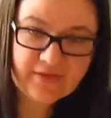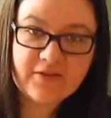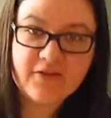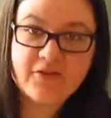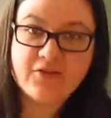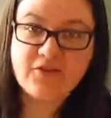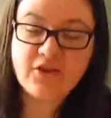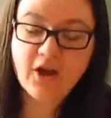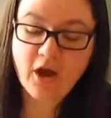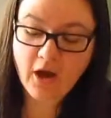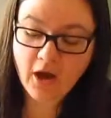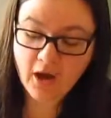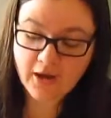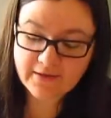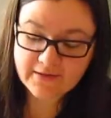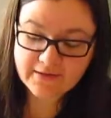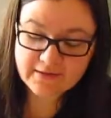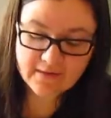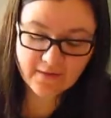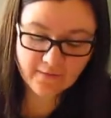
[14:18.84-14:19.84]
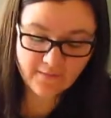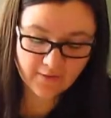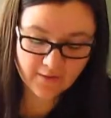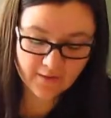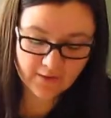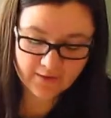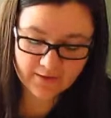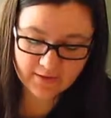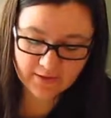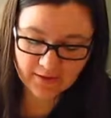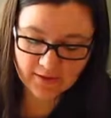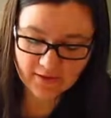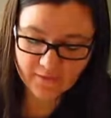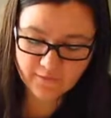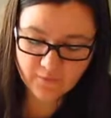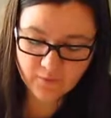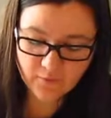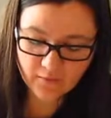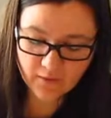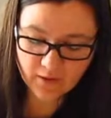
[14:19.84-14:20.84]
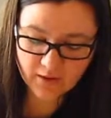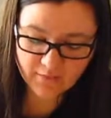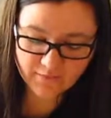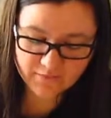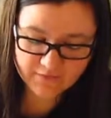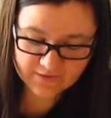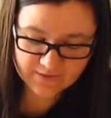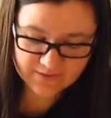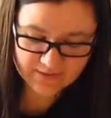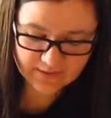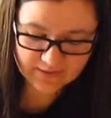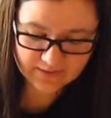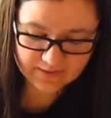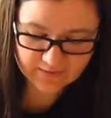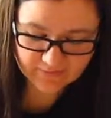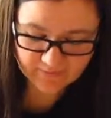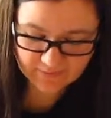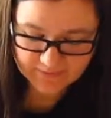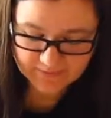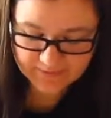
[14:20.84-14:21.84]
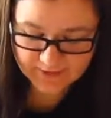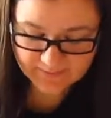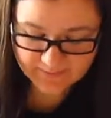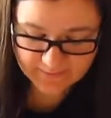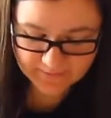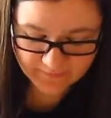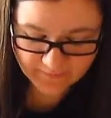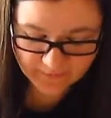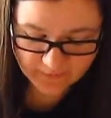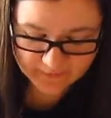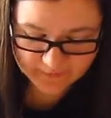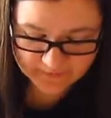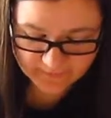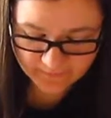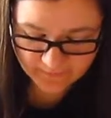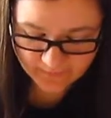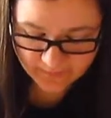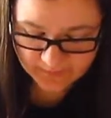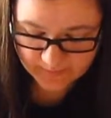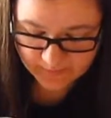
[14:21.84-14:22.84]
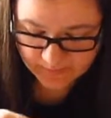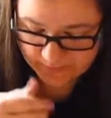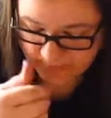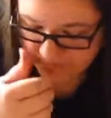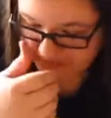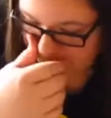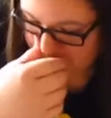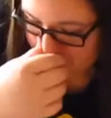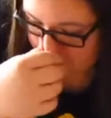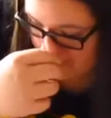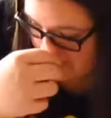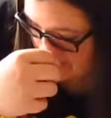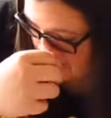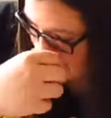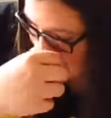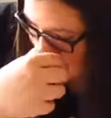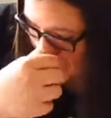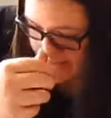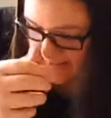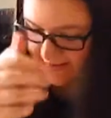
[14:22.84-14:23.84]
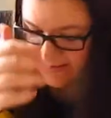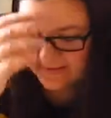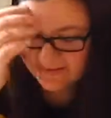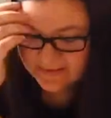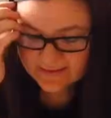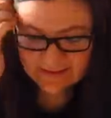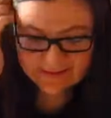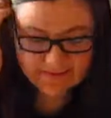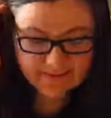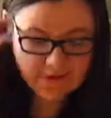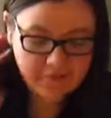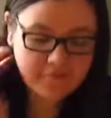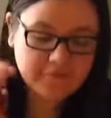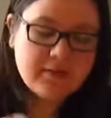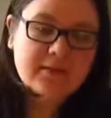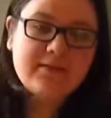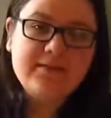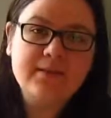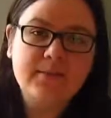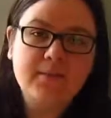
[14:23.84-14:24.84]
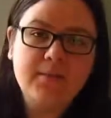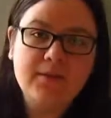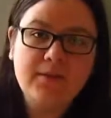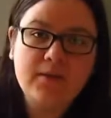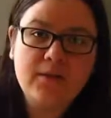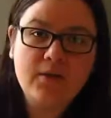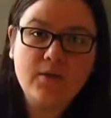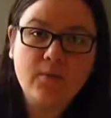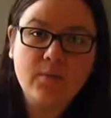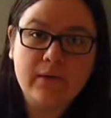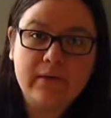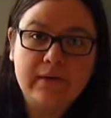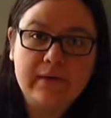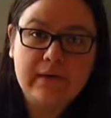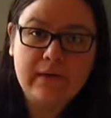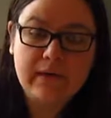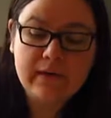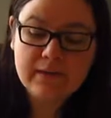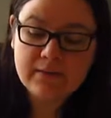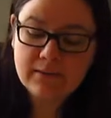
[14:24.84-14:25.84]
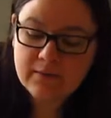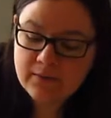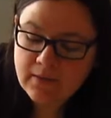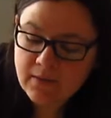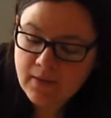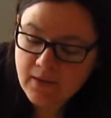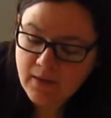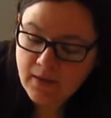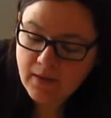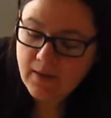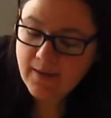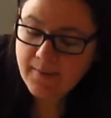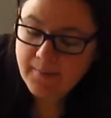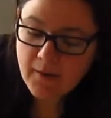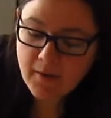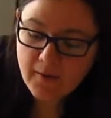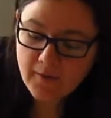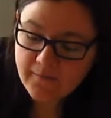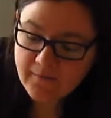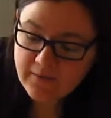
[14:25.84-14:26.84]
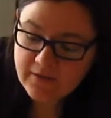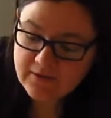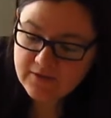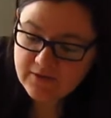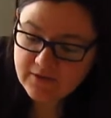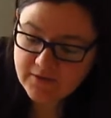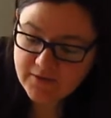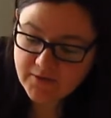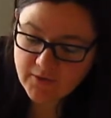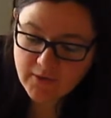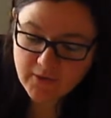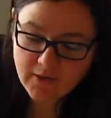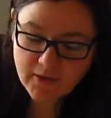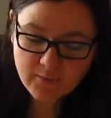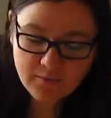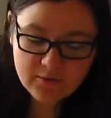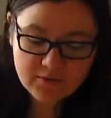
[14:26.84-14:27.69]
There's tons of art in there. If you love just seeing different types of art and different people's art, this is definitely something that you want to get. All of it is digital art.